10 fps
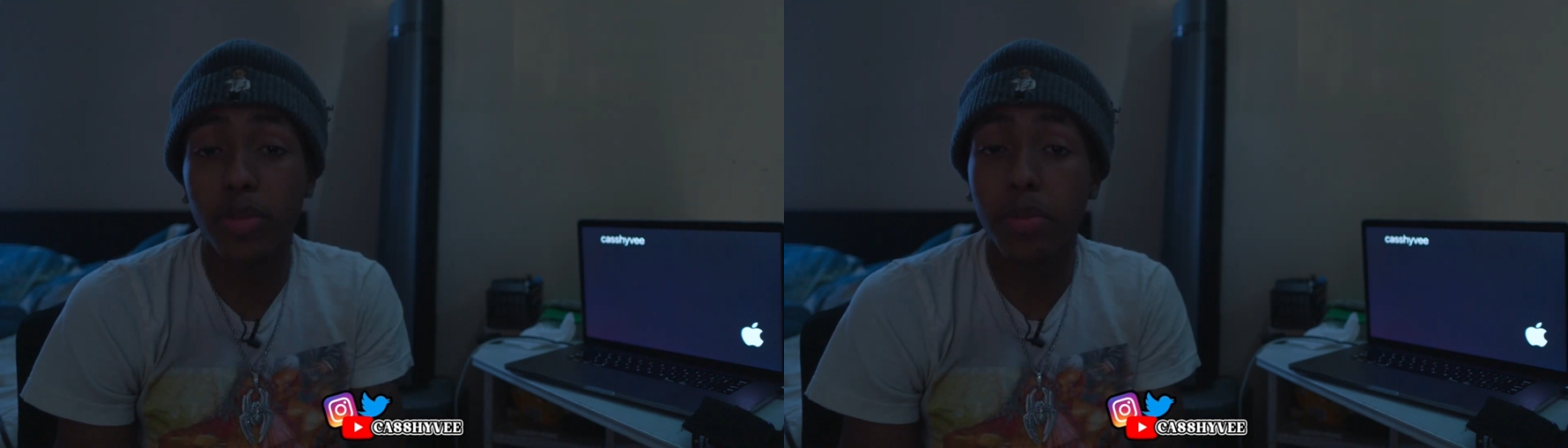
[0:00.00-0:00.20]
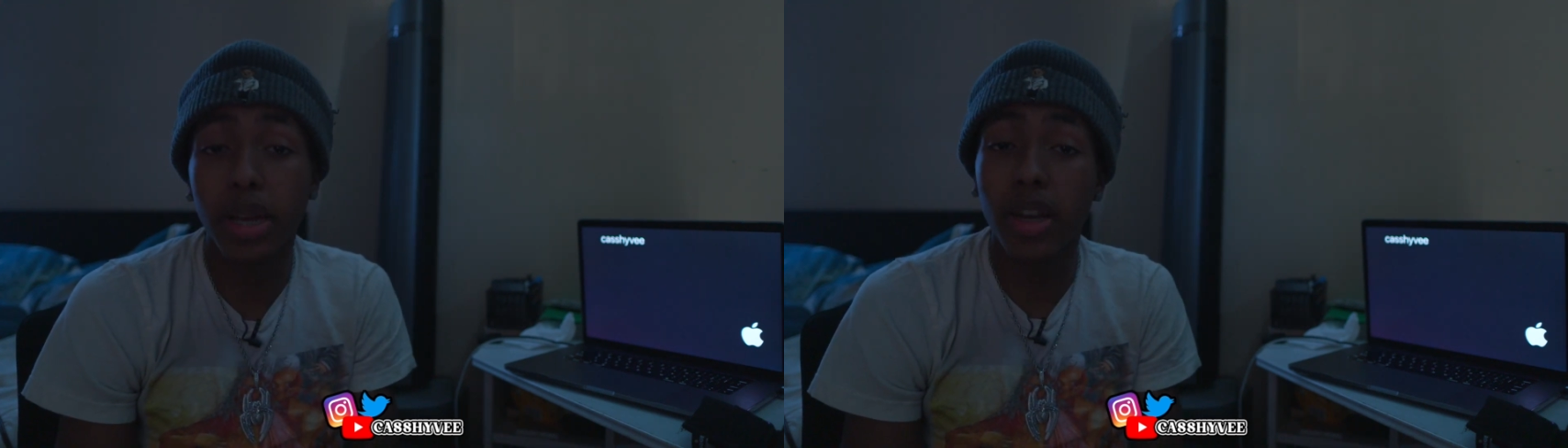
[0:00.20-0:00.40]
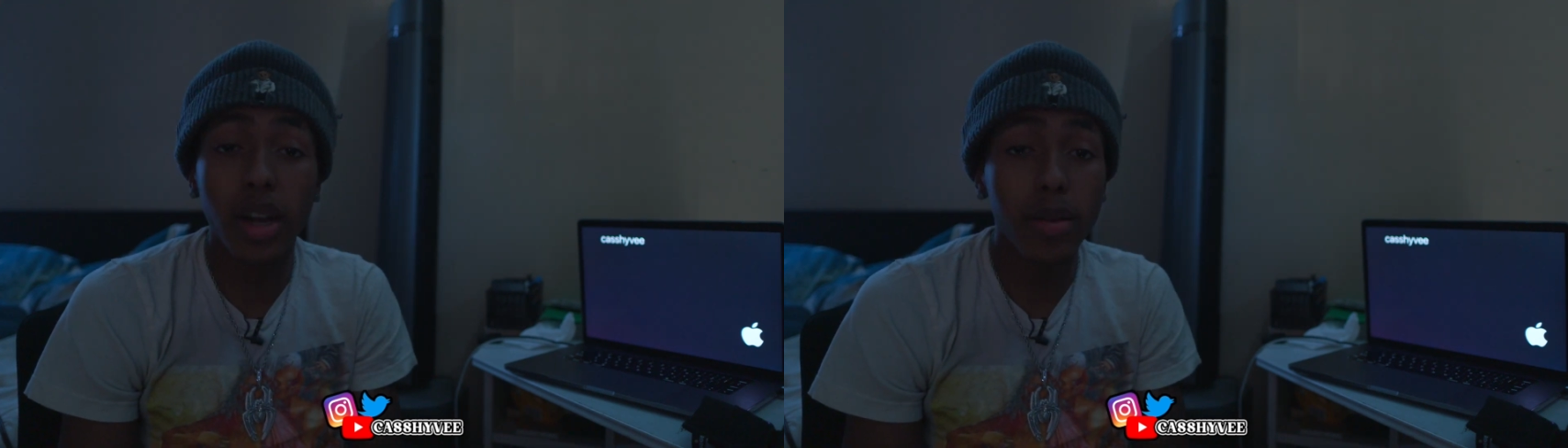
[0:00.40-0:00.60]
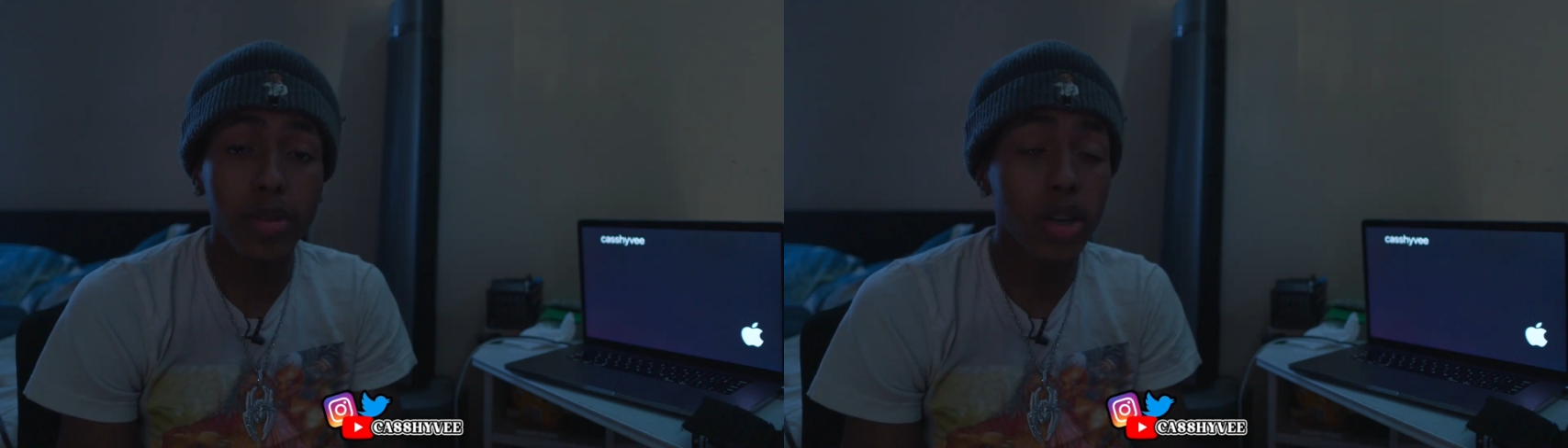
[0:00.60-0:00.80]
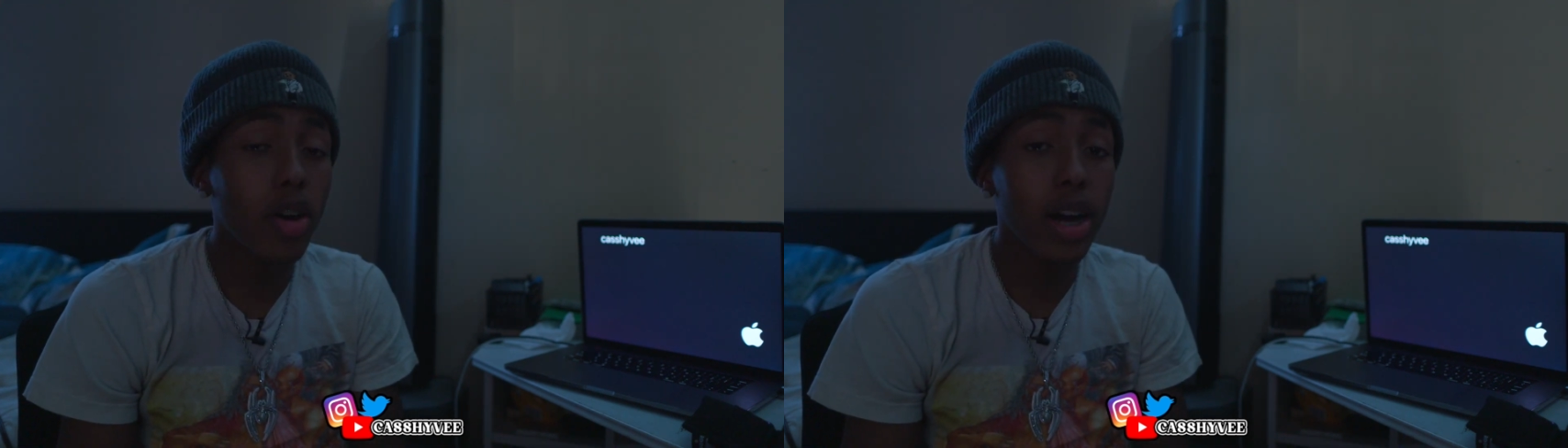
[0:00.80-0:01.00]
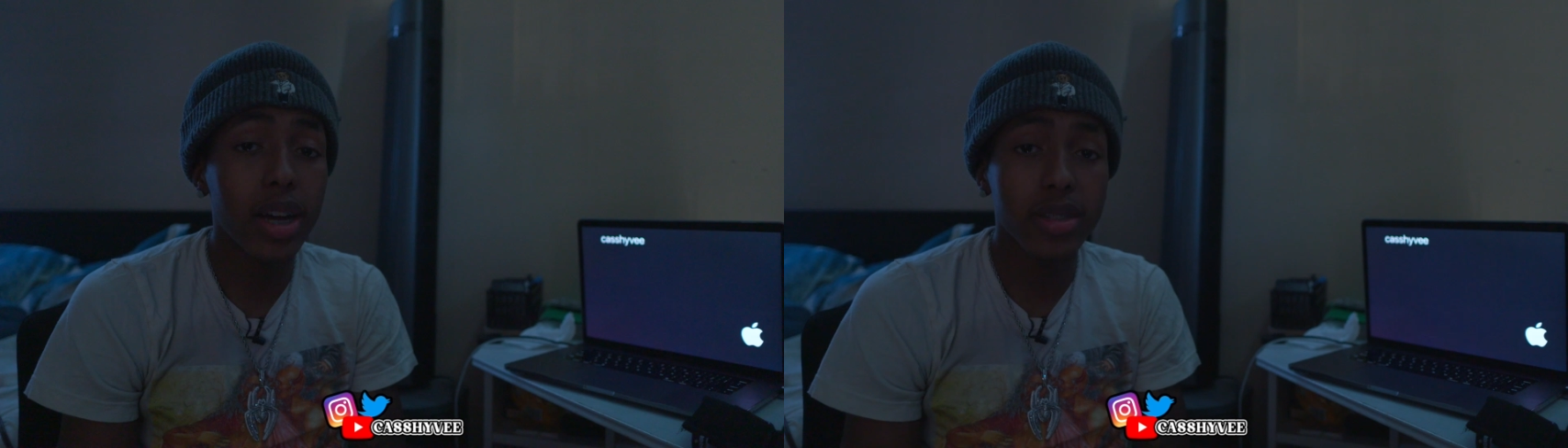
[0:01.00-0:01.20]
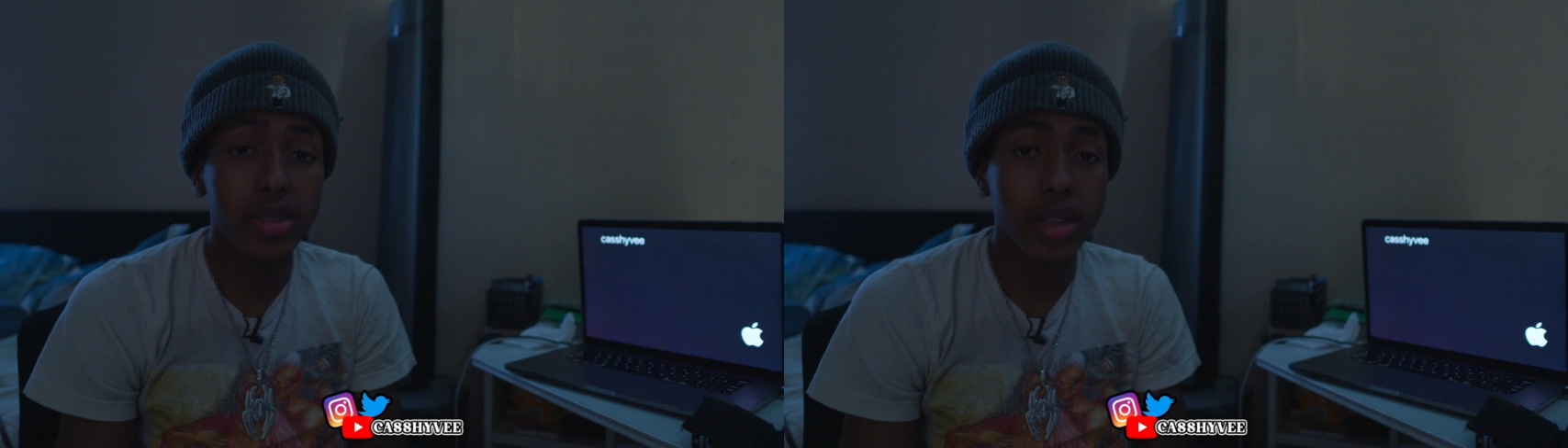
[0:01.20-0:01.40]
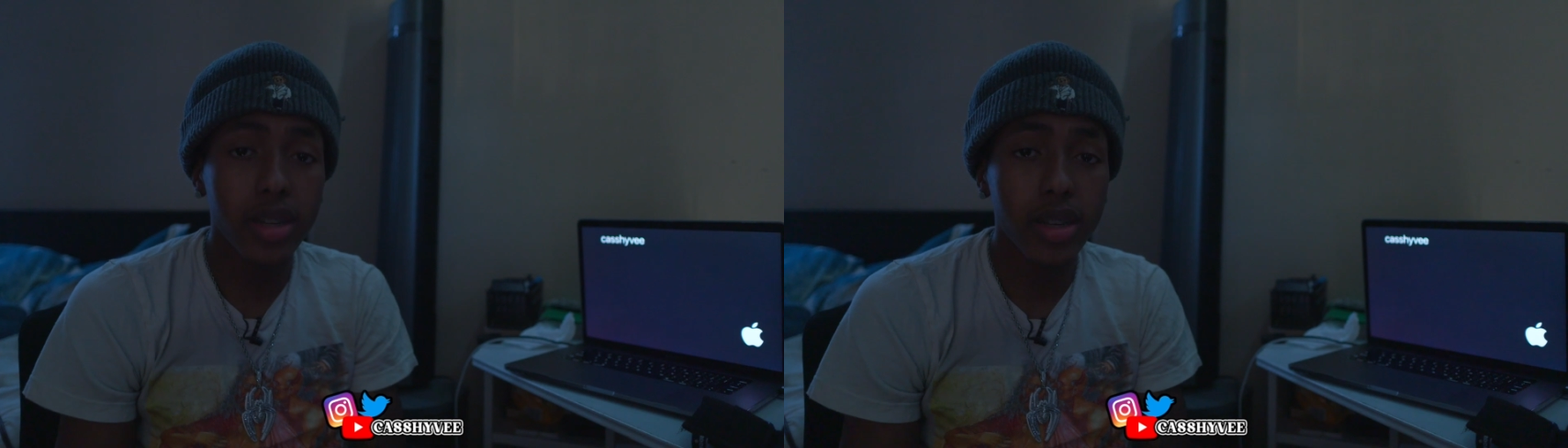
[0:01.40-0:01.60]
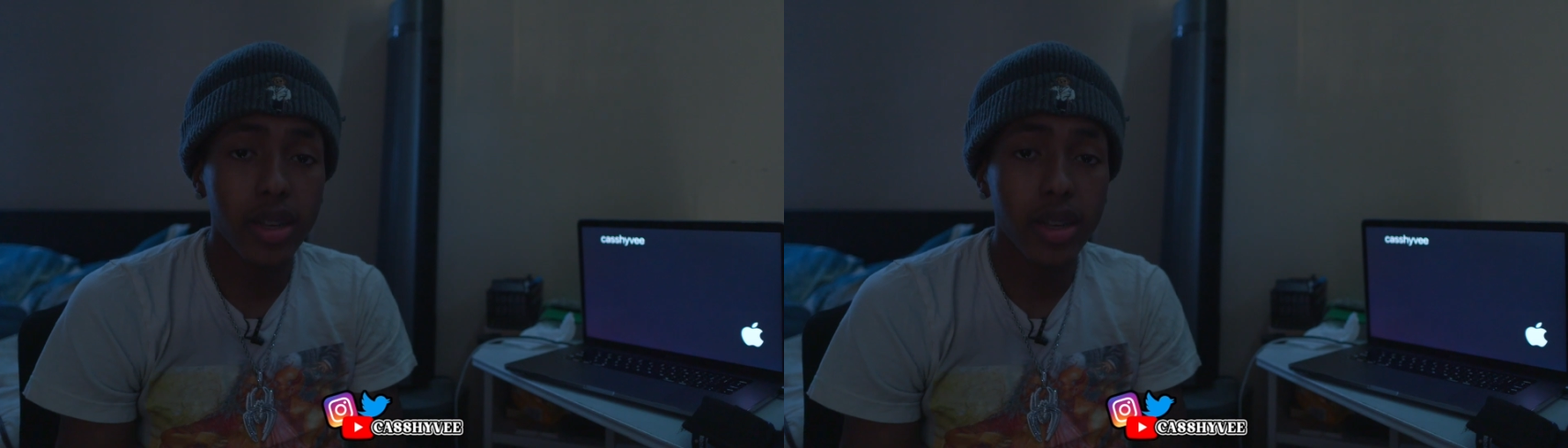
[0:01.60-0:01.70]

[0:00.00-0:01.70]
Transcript: It be made up, in all honesty.